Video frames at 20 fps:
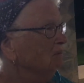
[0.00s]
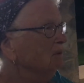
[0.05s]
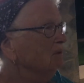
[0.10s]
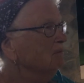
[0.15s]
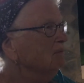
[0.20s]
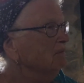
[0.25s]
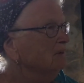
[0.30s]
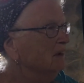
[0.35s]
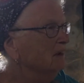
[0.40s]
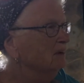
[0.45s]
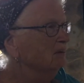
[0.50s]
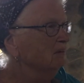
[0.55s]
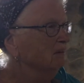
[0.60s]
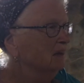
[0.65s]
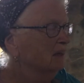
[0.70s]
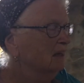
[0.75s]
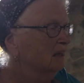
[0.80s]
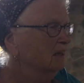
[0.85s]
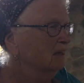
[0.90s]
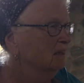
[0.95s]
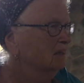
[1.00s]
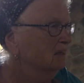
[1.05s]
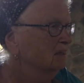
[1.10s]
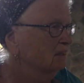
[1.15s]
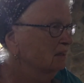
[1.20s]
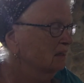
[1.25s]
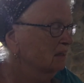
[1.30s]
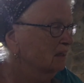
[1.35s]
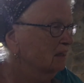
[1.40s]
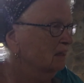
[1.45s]
we found that
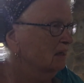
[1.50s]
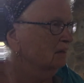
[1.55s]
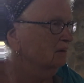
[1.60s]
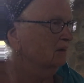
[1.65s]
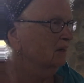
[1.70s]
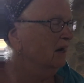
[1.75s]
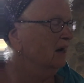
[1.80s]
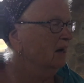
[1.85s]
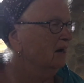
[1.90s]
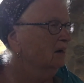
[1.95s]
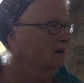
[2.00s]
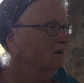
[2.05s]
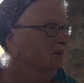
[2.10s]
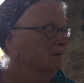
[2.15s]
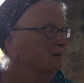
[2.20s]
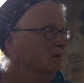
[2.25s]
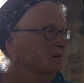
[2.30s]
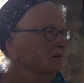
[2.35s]
our